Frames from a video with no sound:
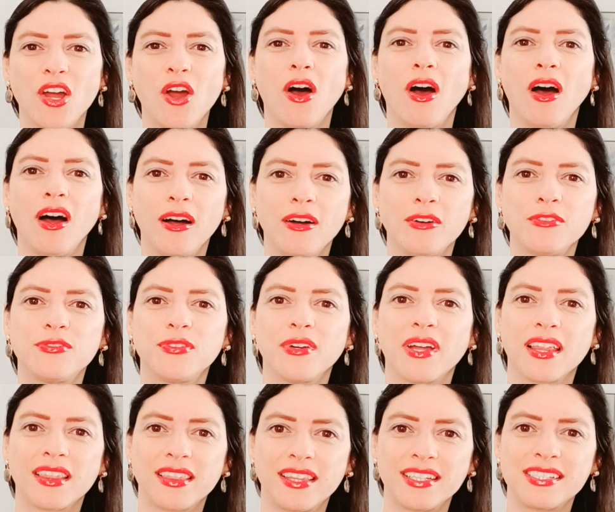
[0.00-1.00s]
of
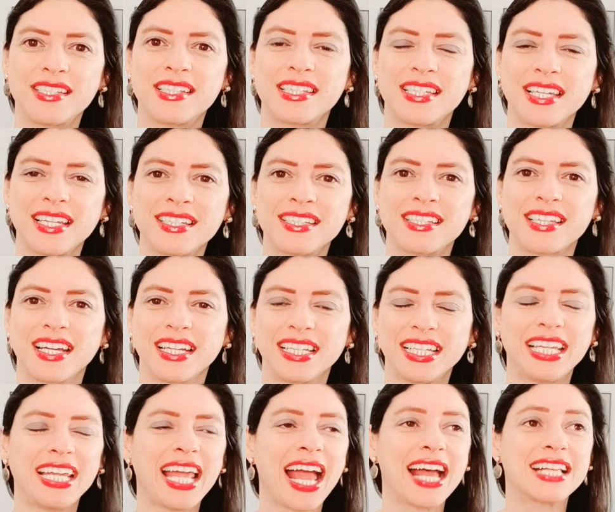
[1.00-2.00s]
the season.
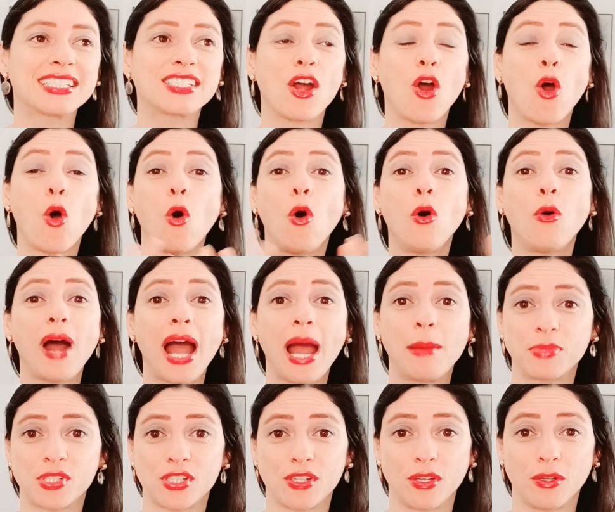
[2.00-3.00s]
He has a whole
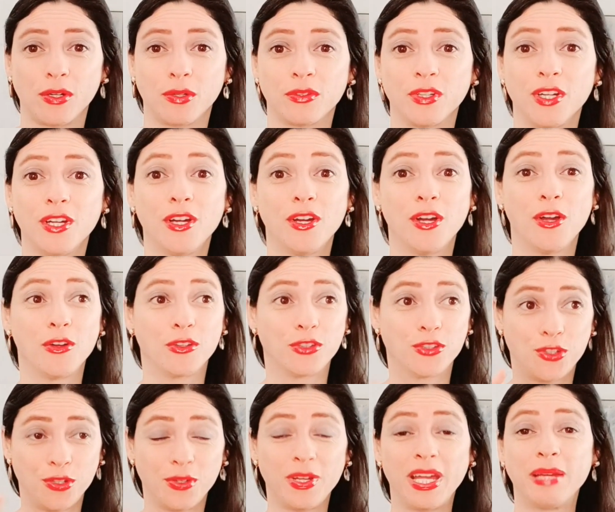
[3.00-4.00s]
episode
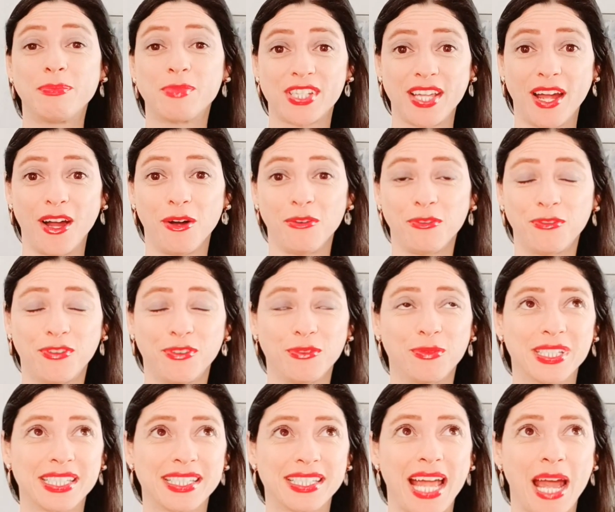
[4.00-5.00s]
to himself,
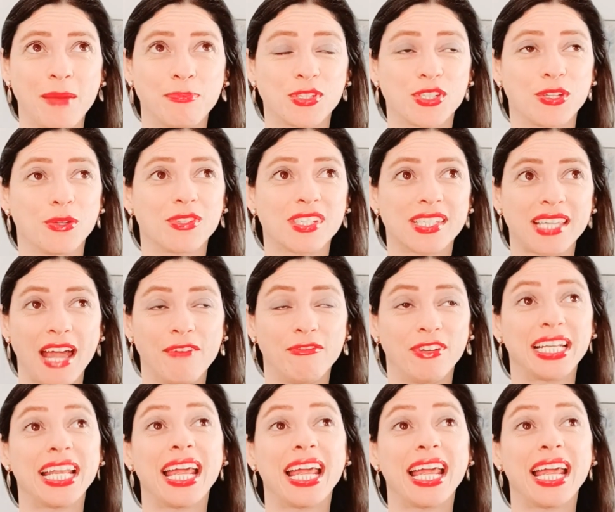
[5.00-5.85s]
was episode 7.